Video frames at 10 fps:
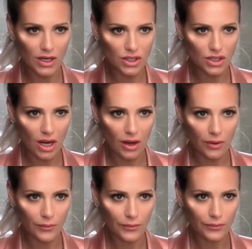here's the
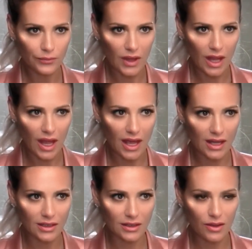thing.
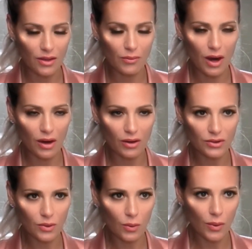Dor made it very
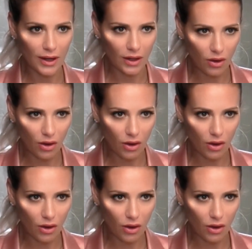clear